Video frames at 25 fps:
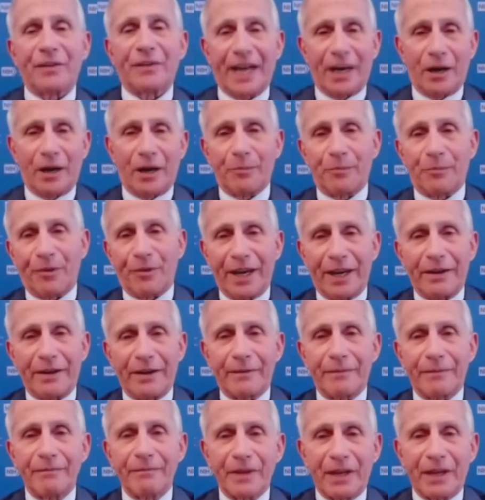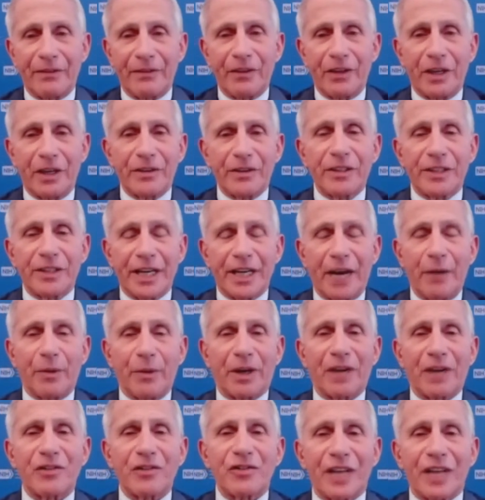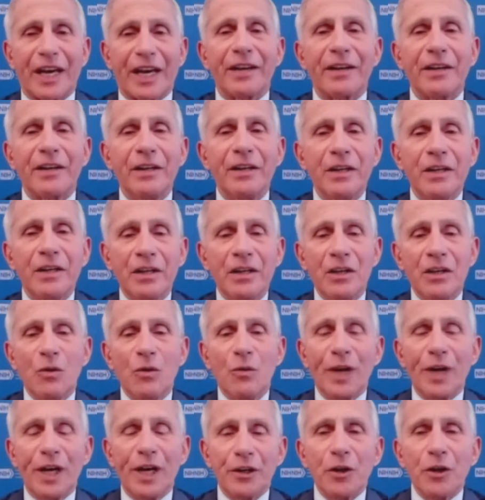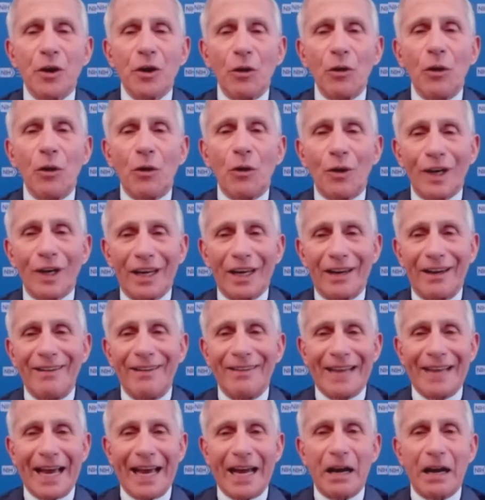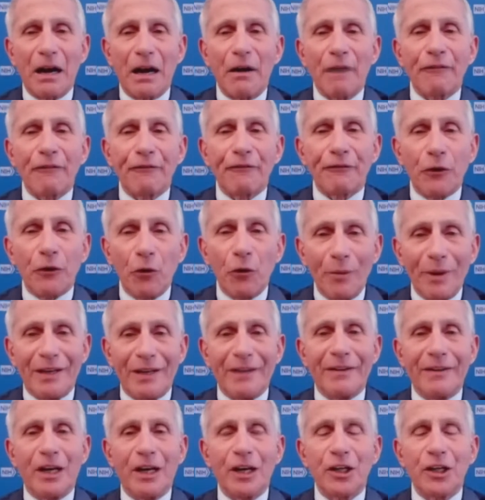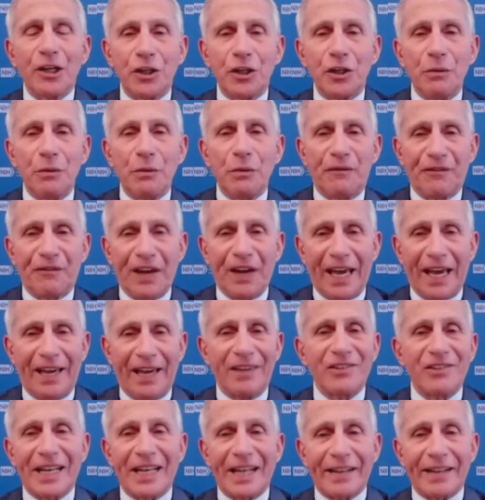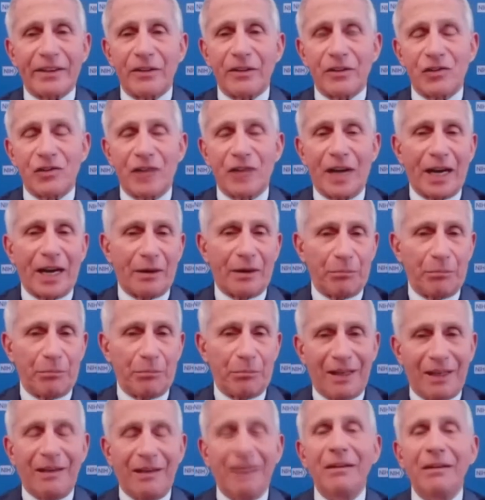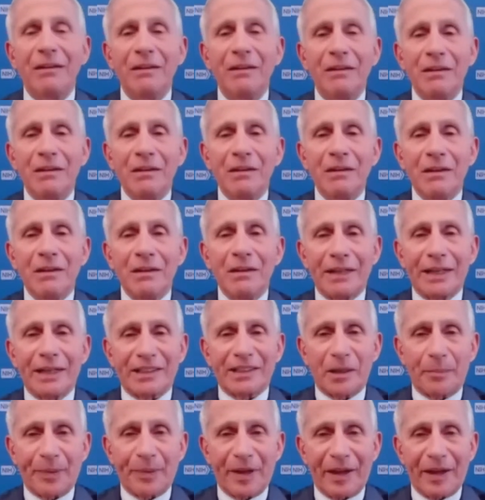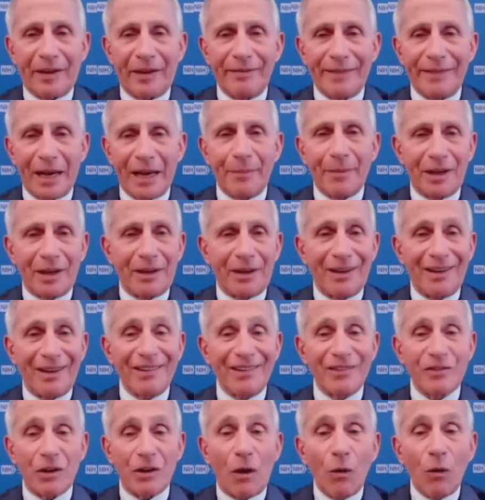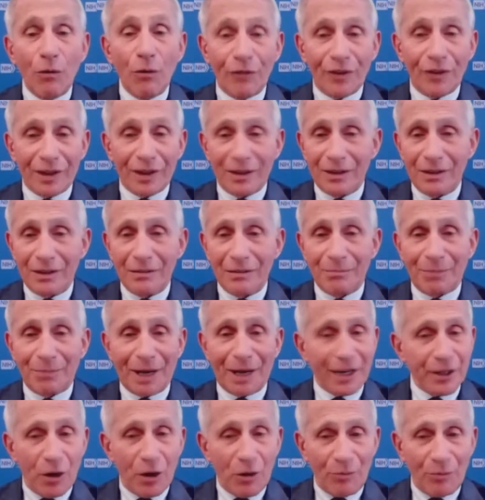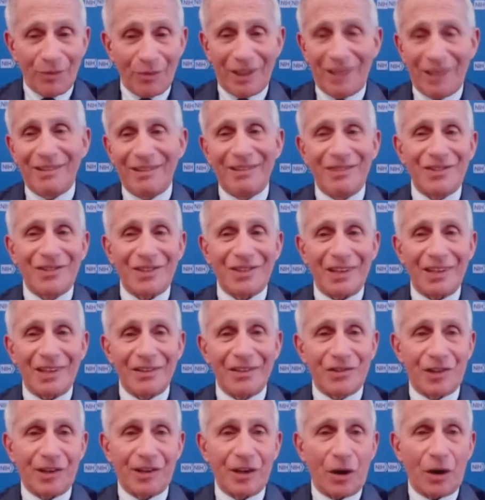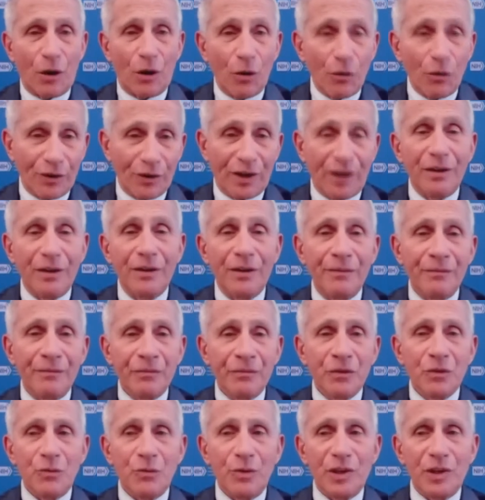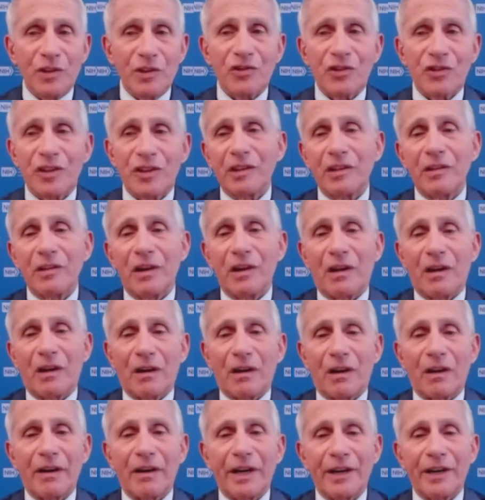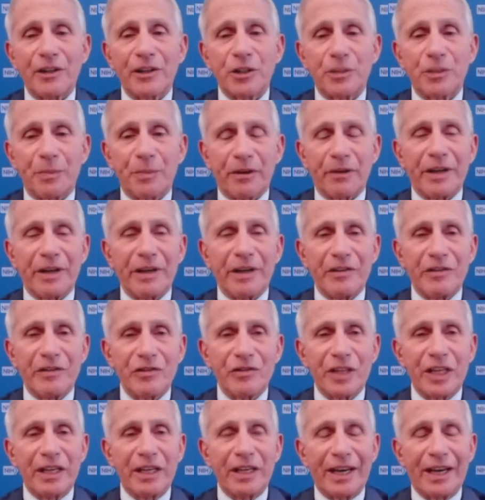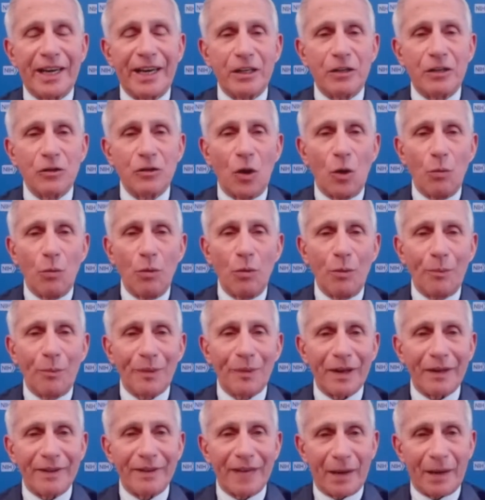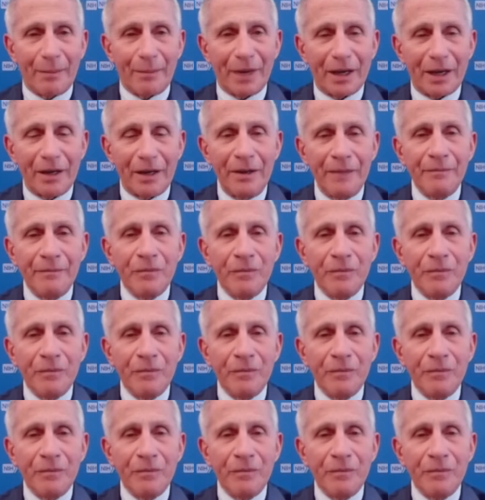of an outbreak. And the other day when I said we are no longer in that fulminant acute phase, that does not mean that the pandemic is over. Mm-hmm. By no means is it over. We still are experiencing a global pandemic.